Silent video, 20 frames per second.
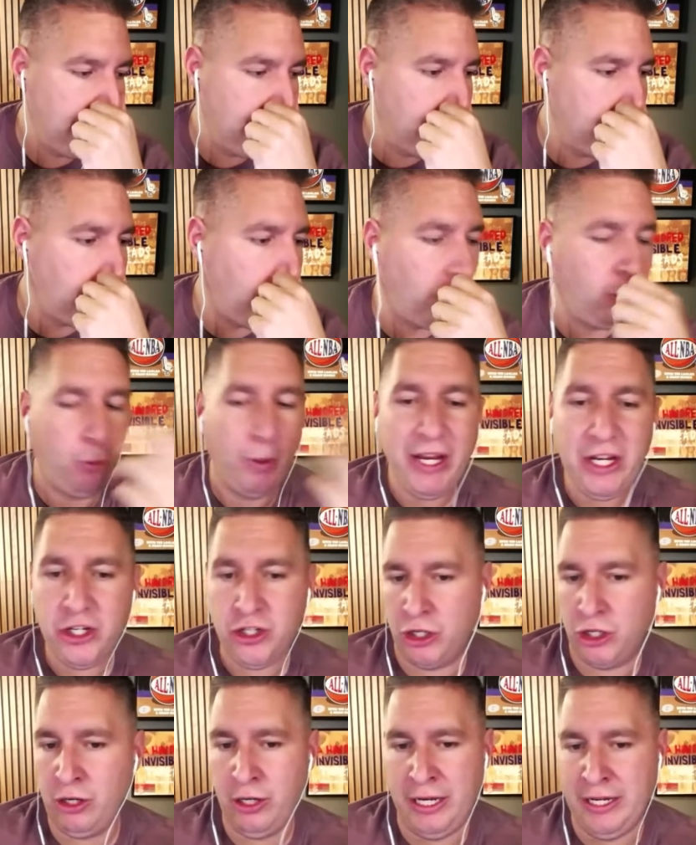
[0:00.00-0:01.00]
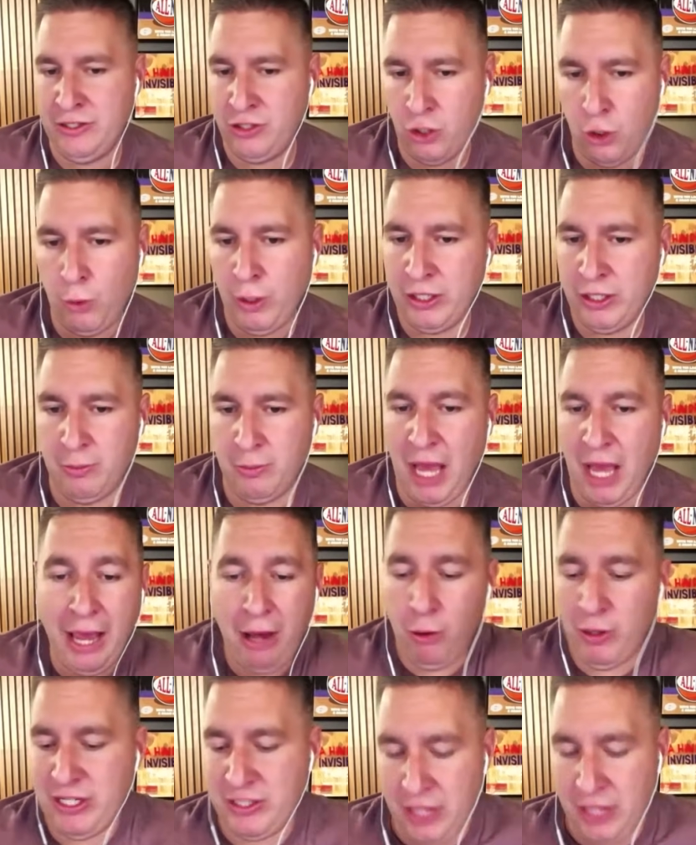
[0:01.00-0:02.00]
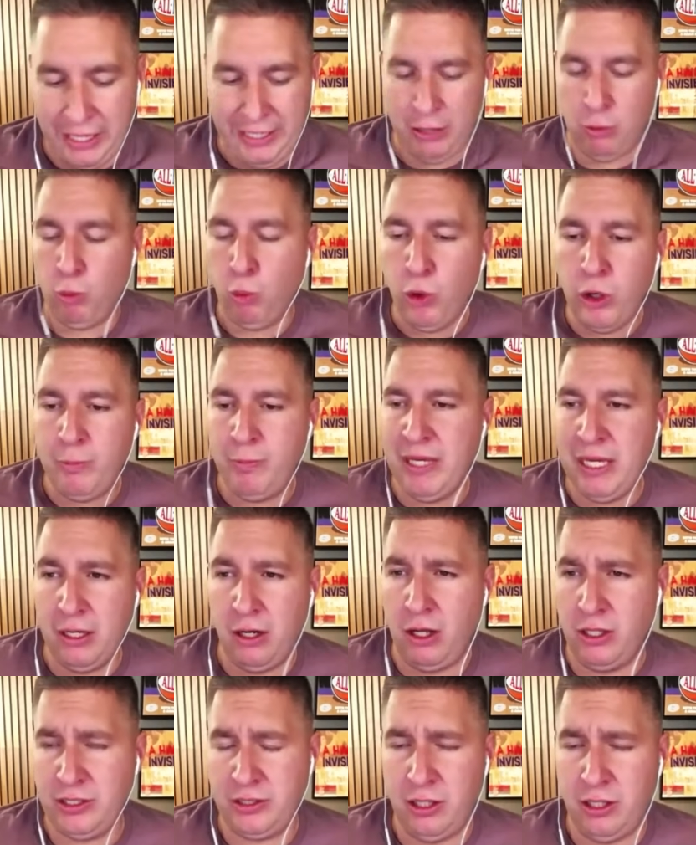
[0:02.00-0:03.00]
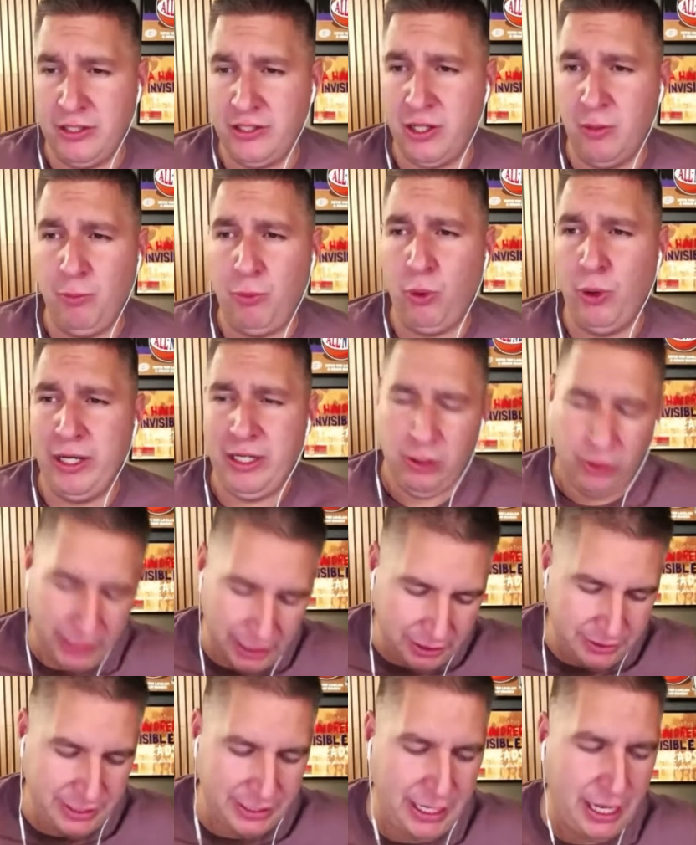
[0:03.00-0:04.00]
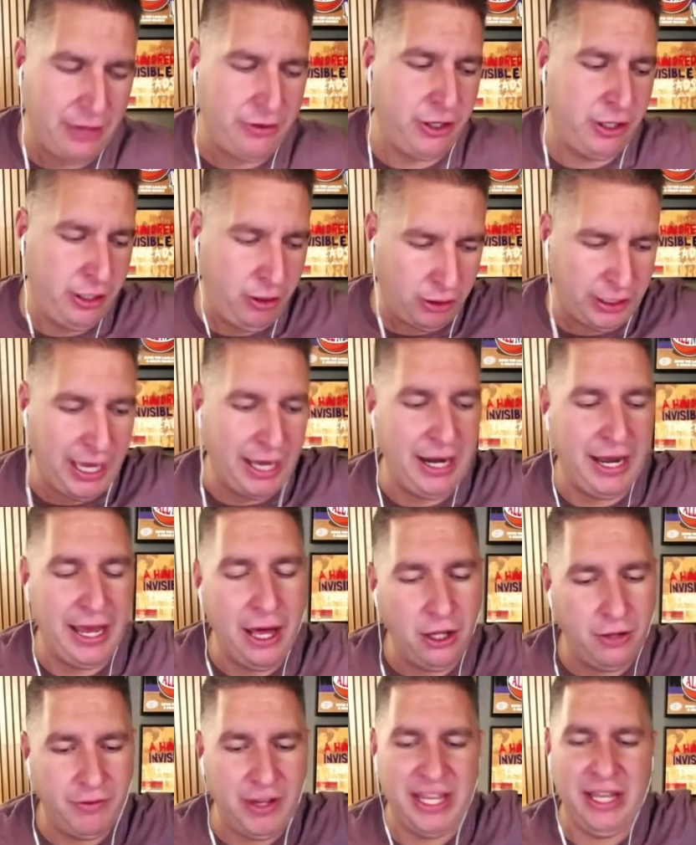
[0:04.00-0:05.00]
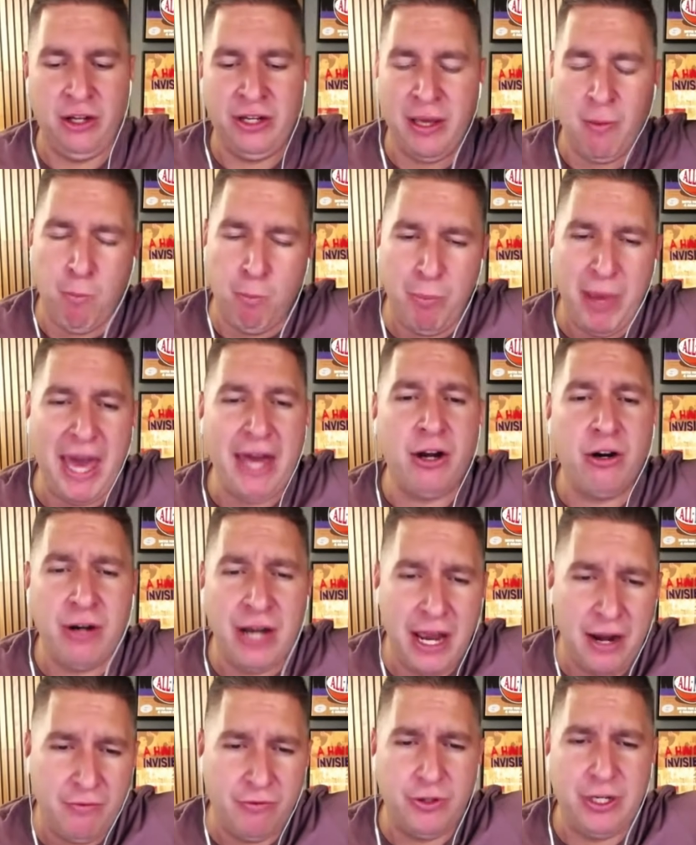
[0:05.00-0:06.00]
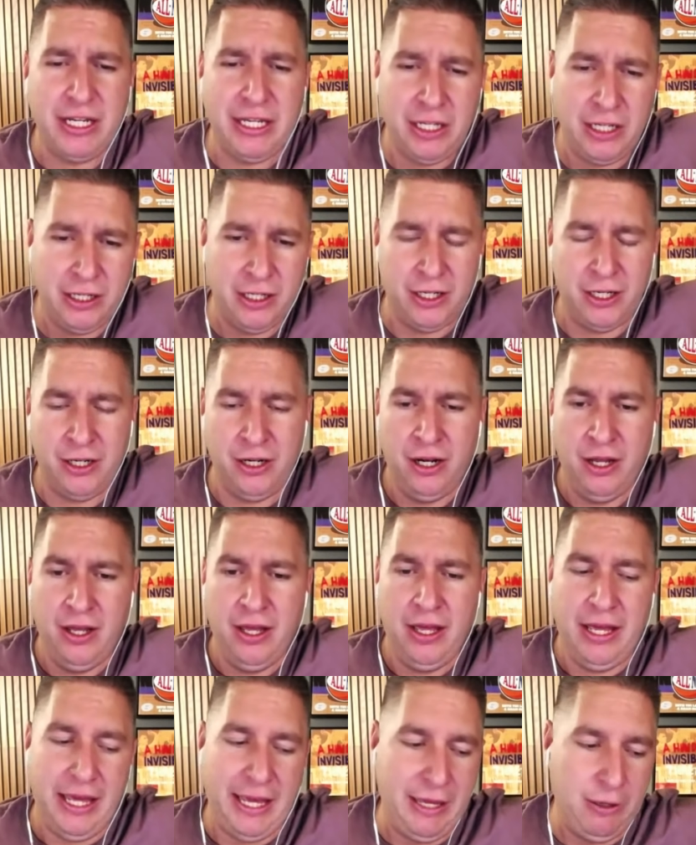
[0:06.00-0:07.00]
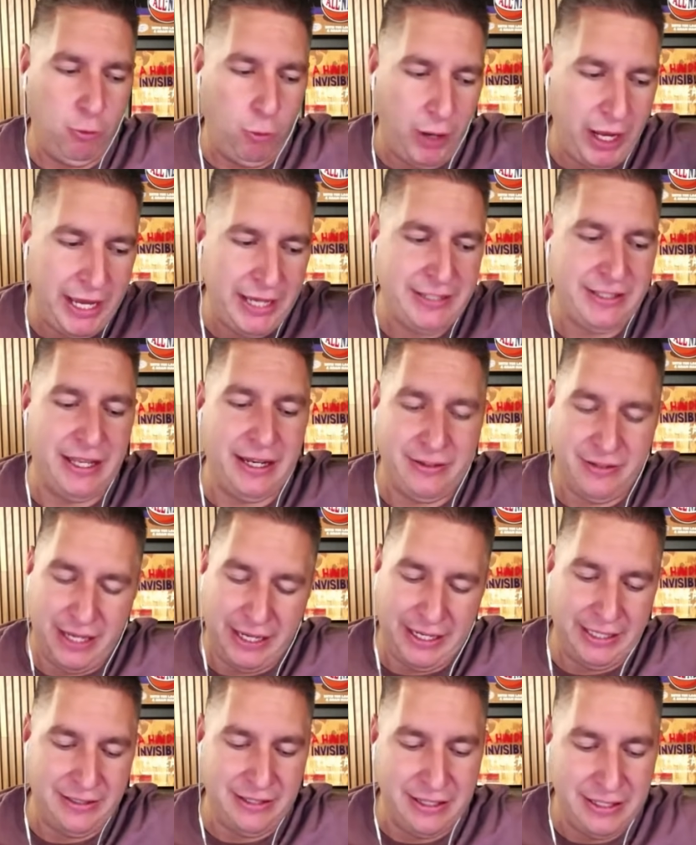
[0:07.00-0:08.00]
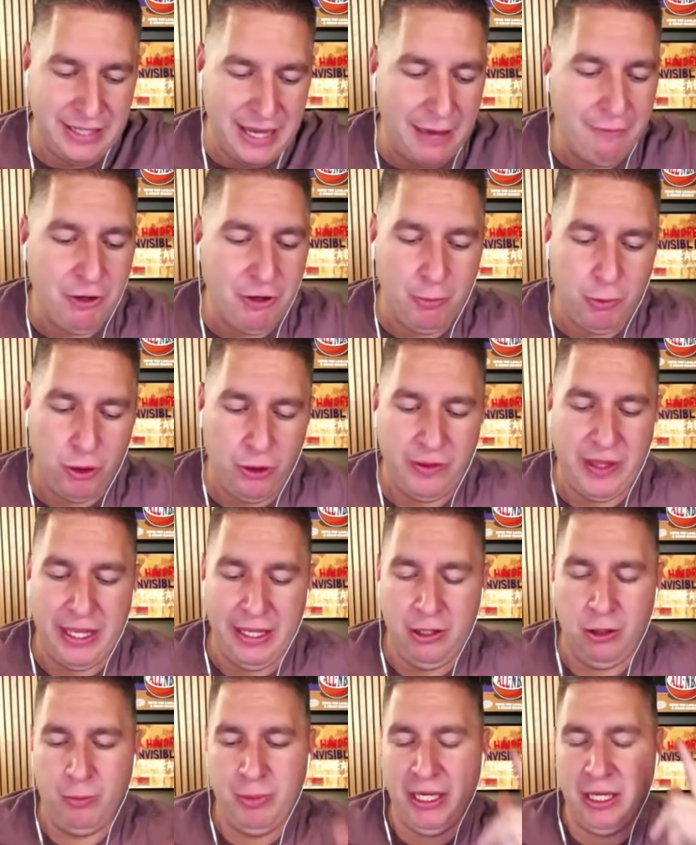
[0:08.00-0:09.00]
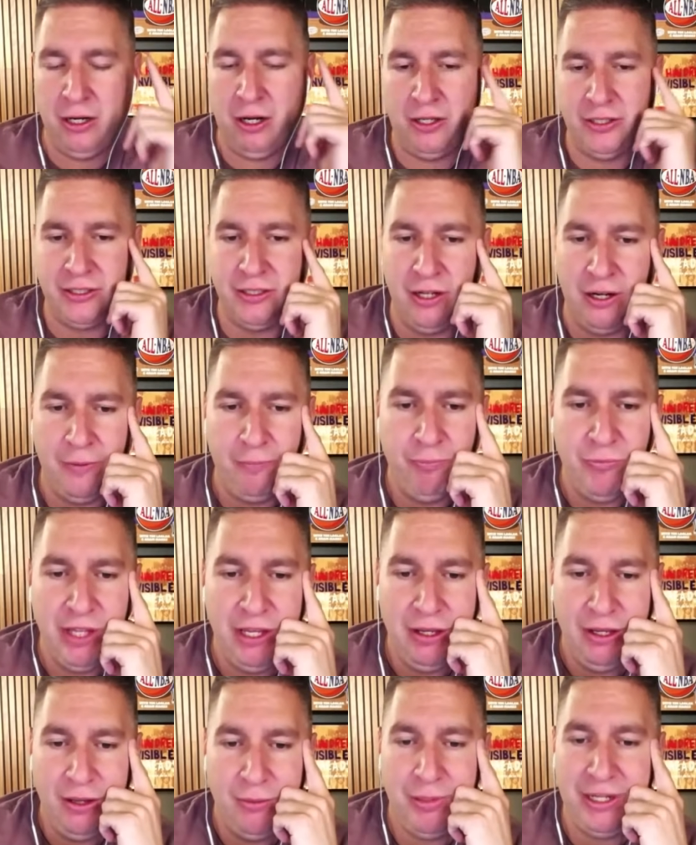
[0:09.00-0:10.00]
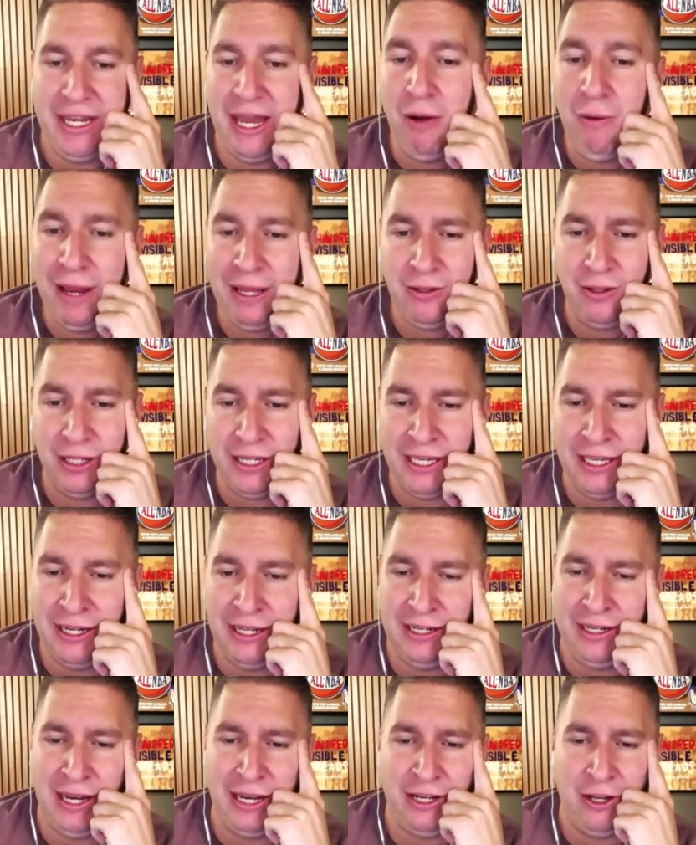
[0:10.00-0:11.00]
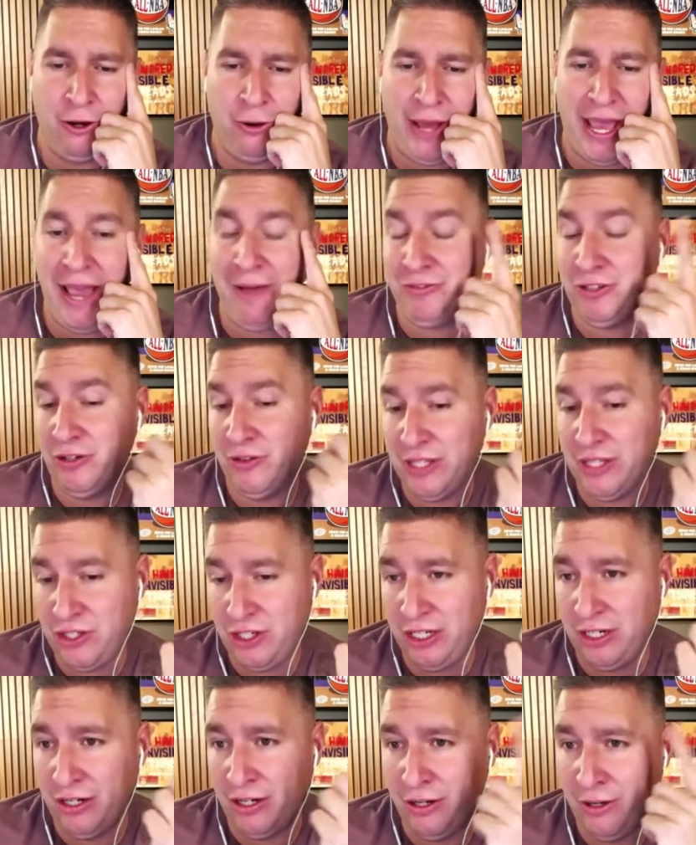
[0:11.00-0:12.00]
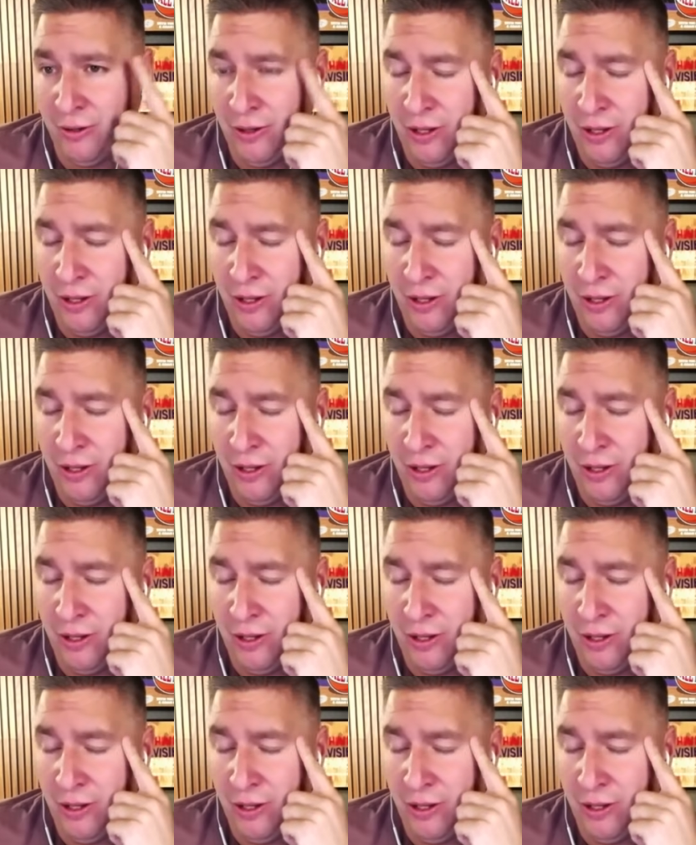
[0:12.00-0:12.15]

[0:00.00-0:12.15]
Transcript: Are we sure he's going to be? I always thought he would be an all-star at some point. He'll get it together. He'll kind of elevate. He'll get better every year in ways that it's like it's inevitable that he'll be an all-star. But now I look at it and I go, after this year,